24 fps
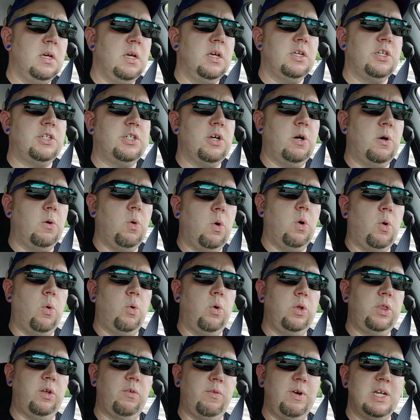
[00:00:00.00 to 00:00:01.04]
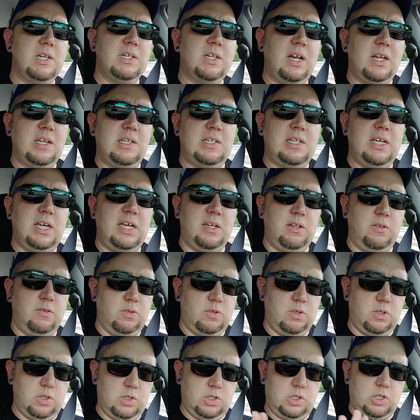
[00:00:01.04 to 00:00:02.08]
so the reason I say
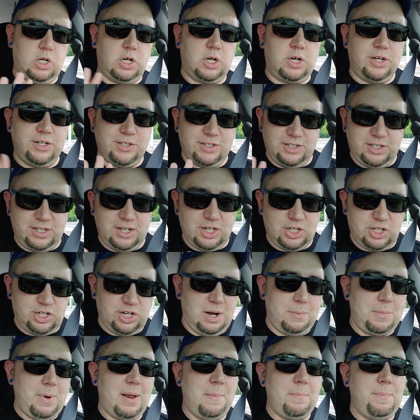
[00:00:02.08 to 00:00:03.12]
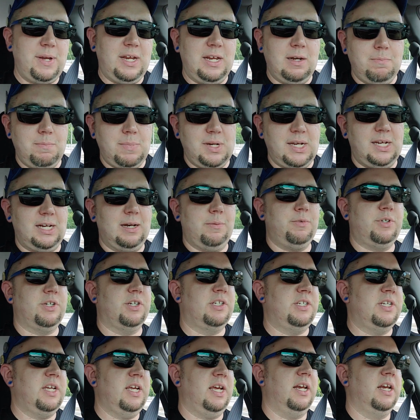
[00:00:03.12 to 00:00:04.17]
Suckers Edition, I'm not being mean. I'm
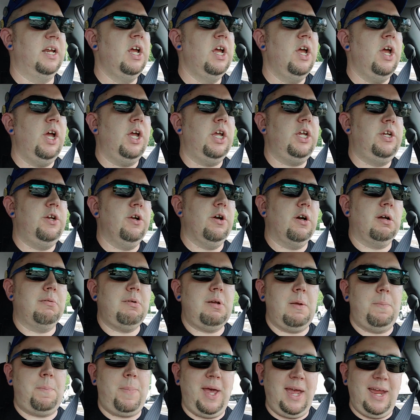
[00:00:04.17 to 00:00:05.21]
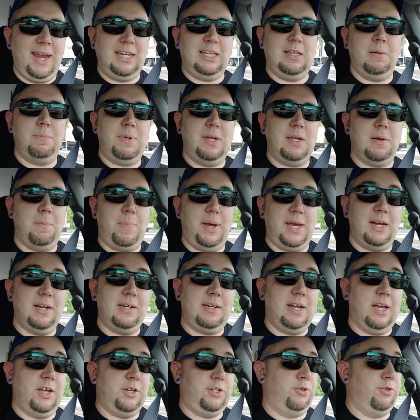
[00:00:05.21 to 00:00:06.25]
just saying you're going to be paying to be a beta
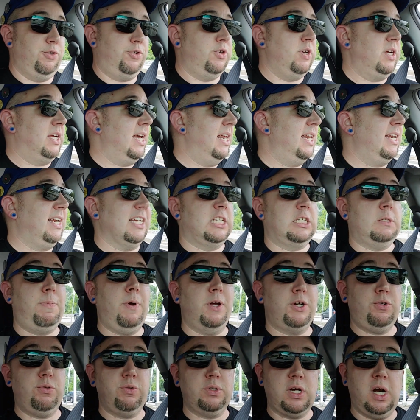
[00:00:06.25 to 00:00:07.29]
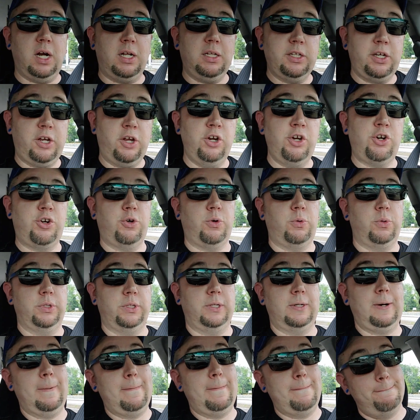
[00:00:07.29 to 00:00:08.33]
tester. So you're getting a special color
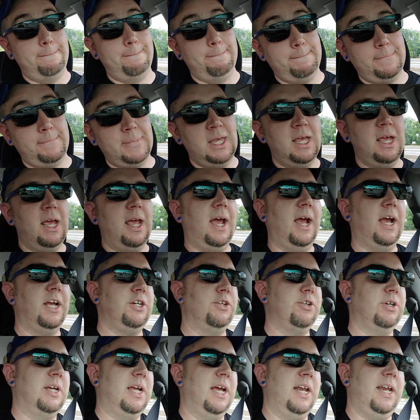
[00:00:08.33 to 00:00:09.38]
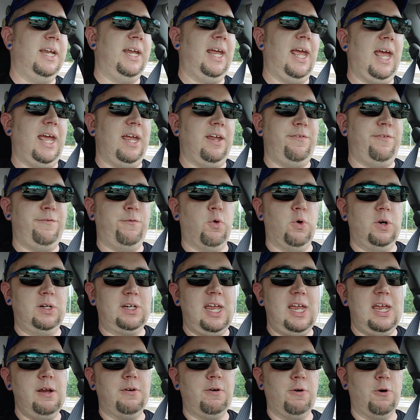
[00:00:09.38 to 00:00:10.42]
controller, and you're getting a
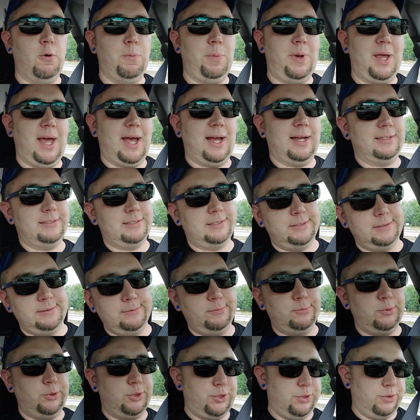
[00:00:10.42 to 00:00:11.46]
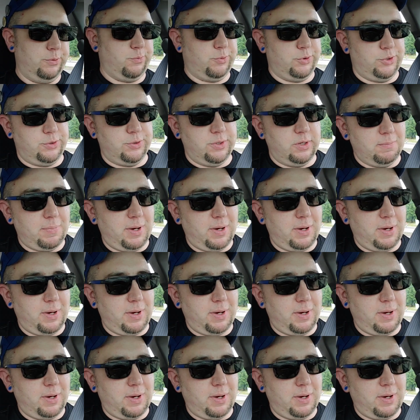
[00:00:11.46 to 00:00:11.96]
4K Chromecast, which you can